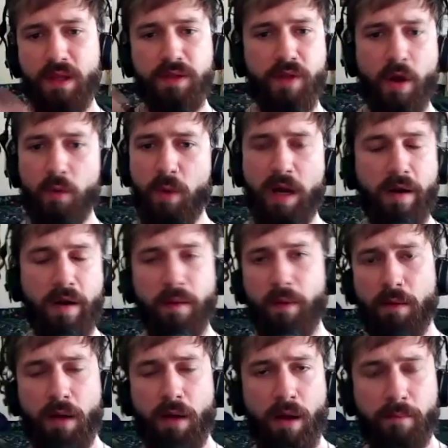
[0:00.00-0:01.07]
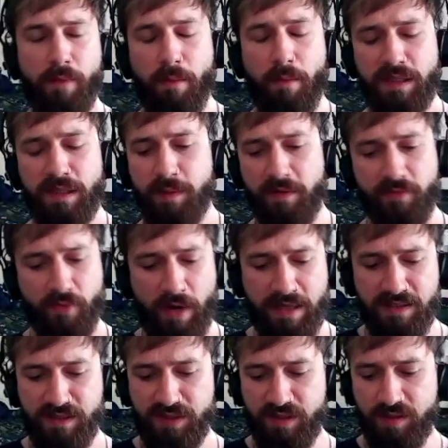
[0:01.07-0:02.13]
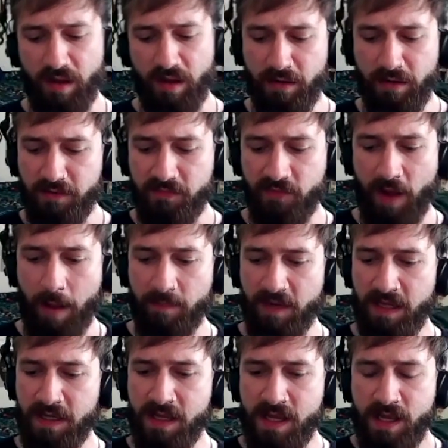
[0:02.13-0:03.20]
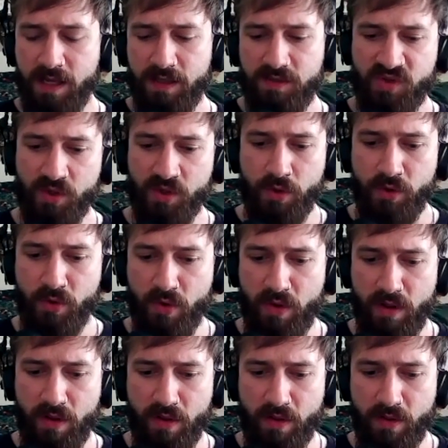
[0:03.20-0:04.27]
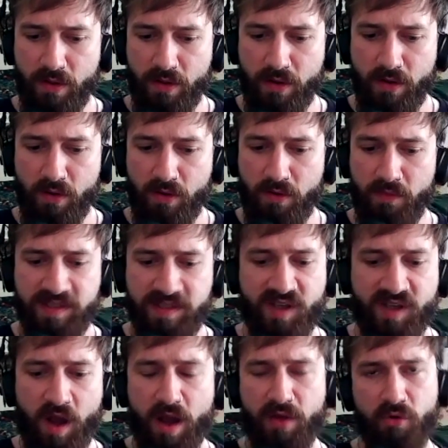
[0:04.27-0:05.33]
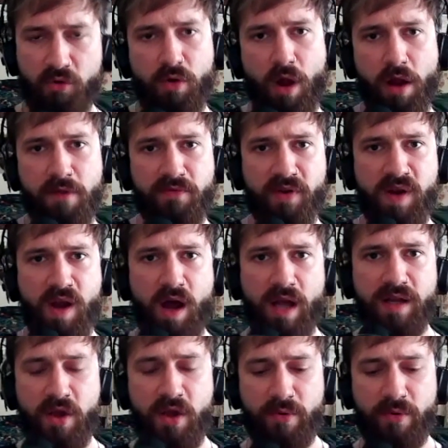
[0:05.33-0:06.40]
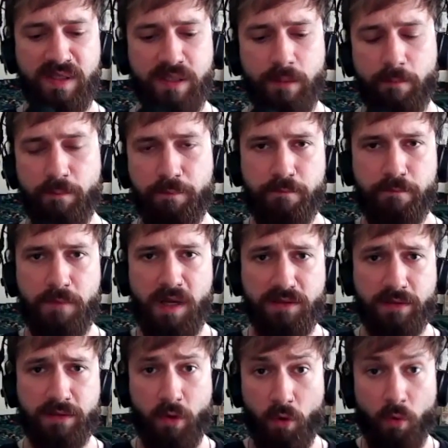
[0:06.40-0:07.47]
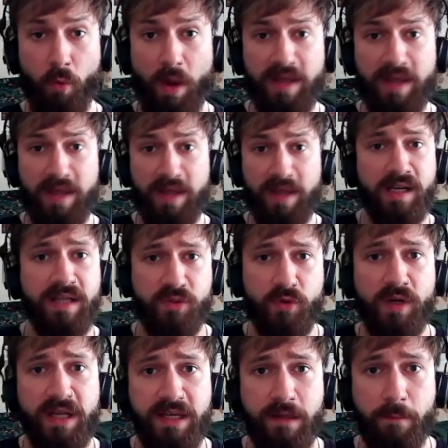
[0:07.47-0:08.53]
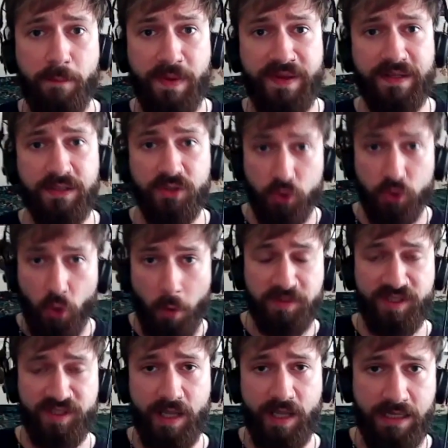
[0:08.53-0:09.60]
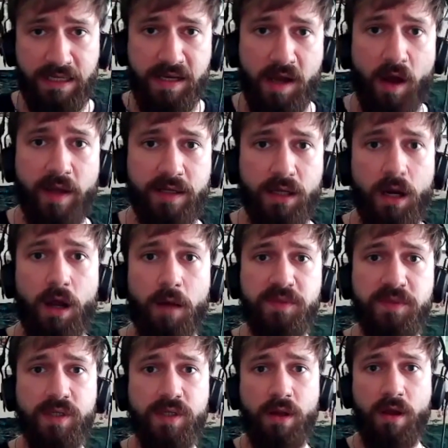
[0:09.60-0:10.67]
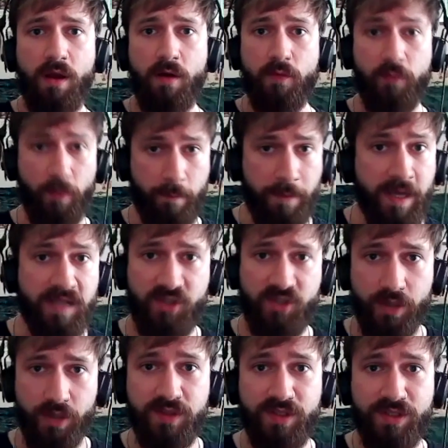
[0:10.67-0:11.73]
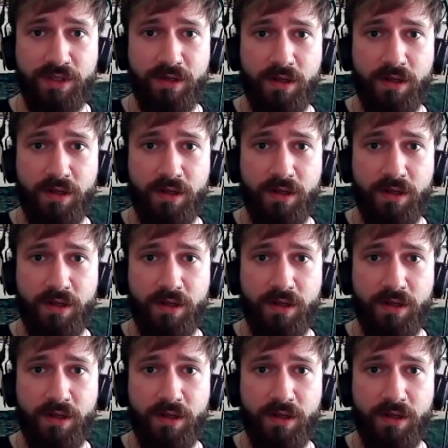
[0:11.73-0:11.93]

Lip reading: well amongst my friends and family, to this guy overnight who is quite literally being stopped in nightclubs for pictures.